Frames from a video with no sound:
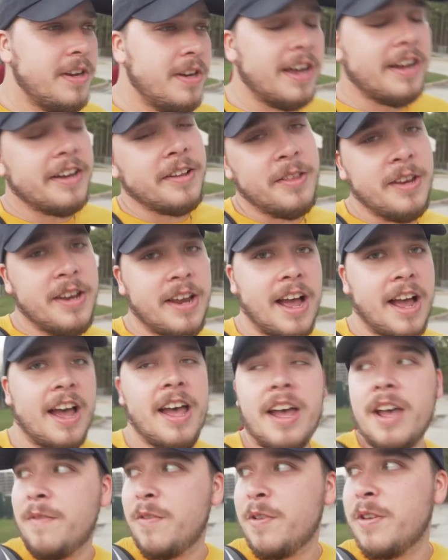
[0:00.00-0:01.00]
you gotta think,
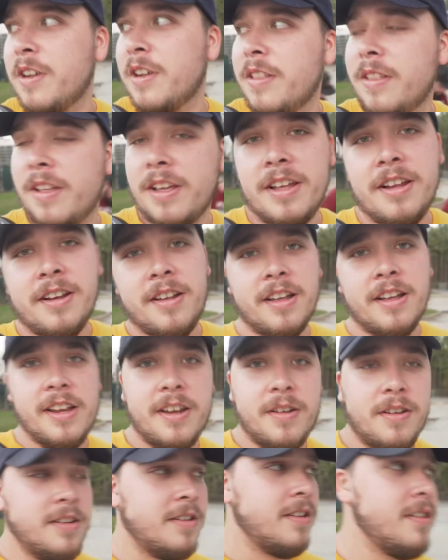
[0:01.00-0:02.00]
I haven't done that in
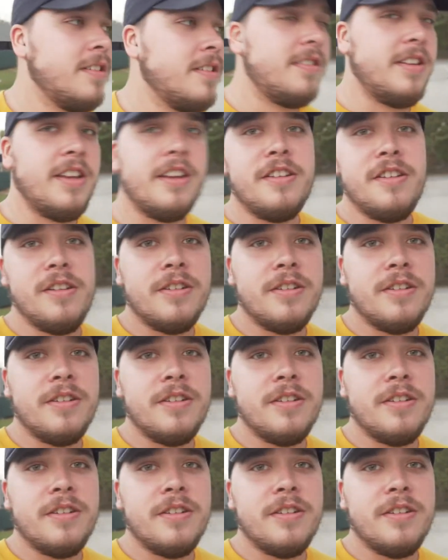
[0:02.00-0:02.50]
like 10